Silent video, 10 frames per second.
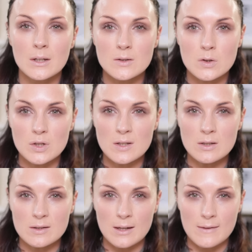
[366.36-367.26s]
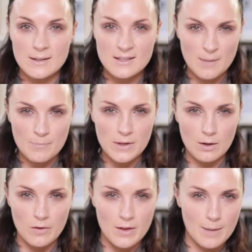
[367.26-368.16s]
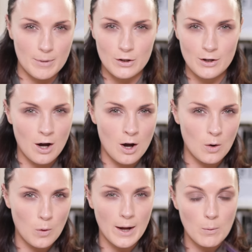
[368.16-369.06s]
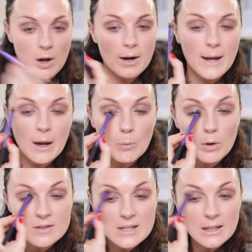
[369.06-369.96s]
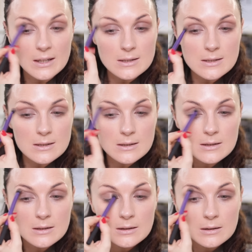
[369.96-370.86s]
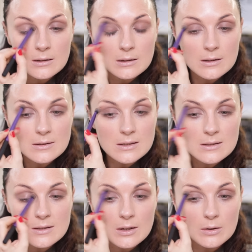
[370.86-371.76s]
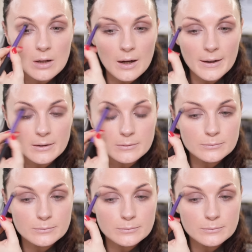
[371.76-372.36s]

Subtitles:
So it just looks like there's something on there, but you can't quite work out what it is because it's so light.